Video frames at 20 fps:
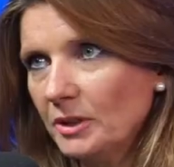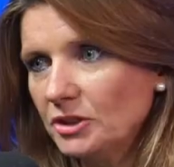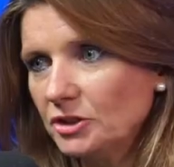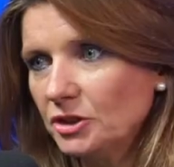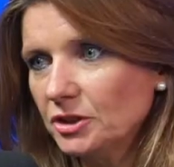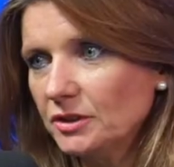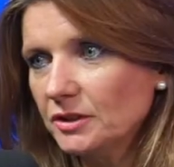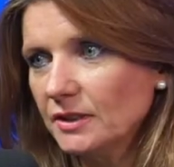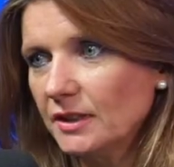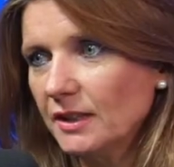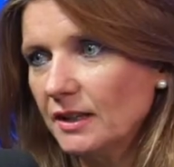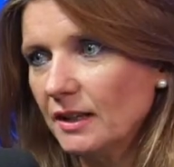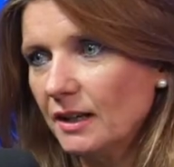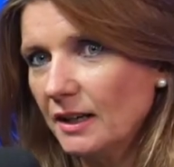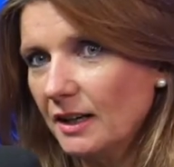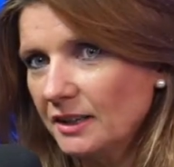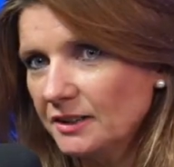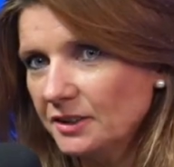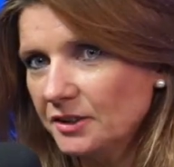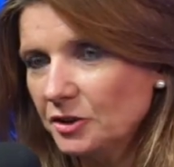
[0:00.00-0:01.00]
Now you mentioned,
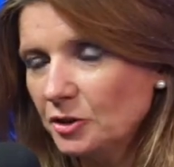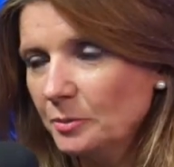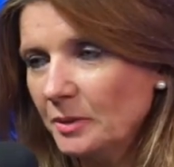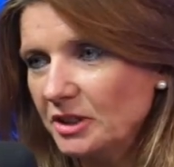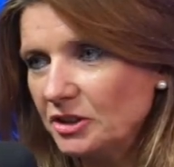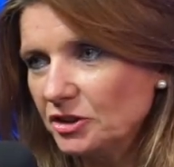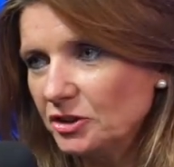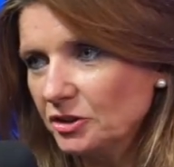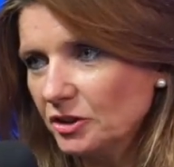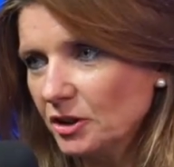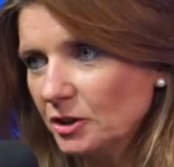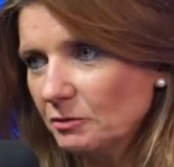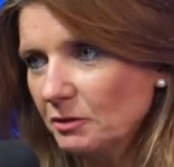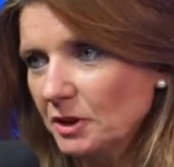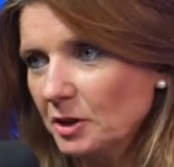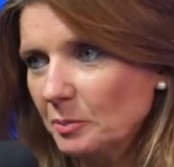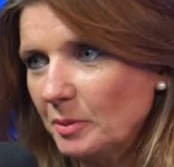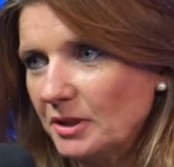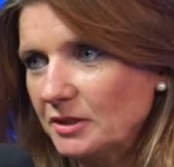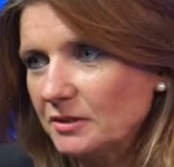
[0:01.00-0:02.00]
Anna, you mentioned
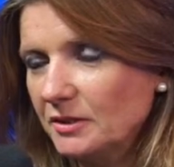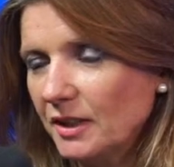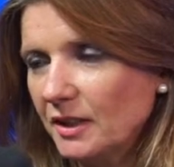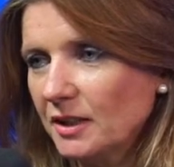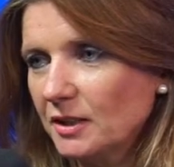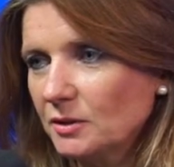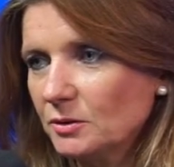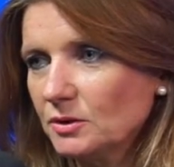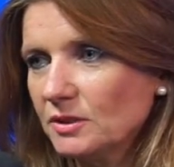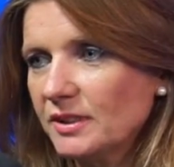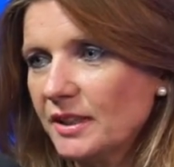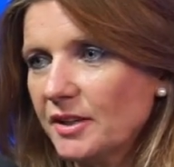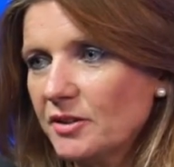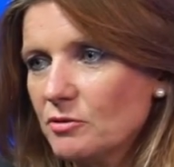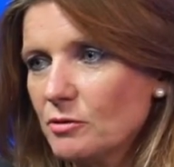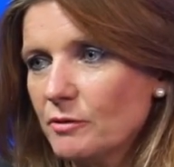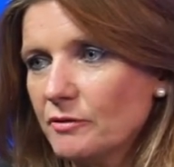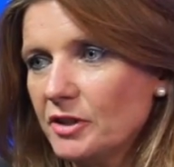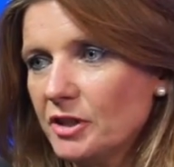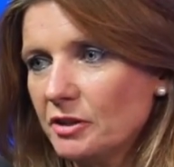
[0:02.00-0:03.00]
earlier on about how
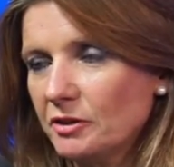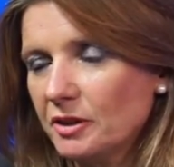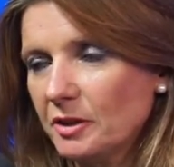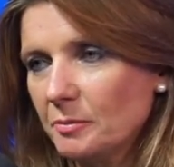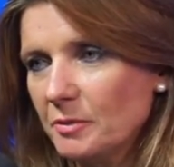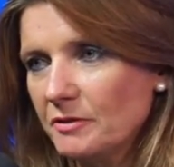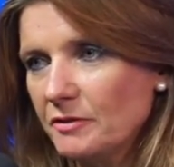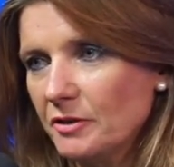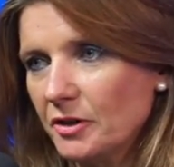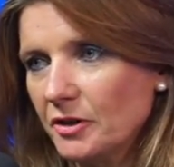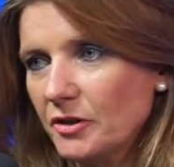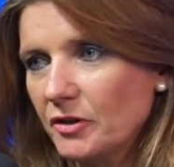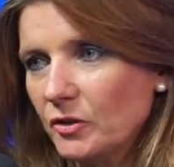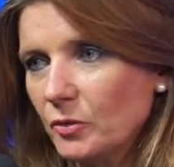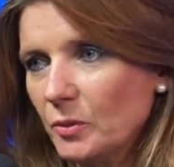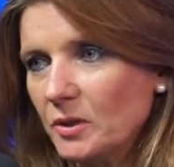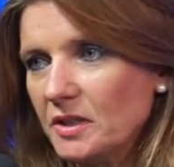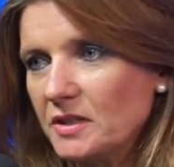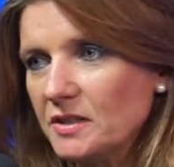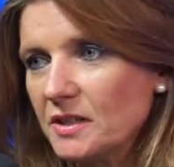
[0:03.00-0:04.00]
cider over here can be very
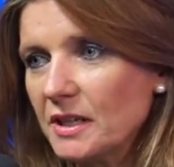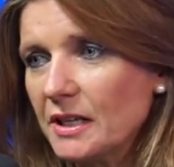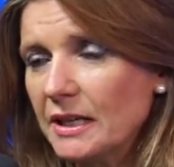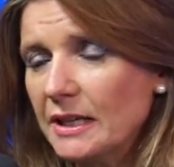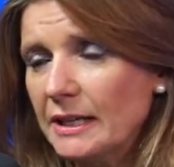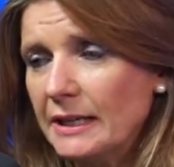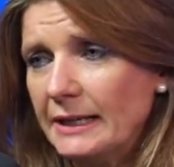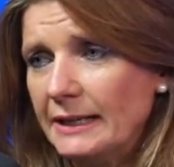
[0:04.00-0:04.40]
sweet.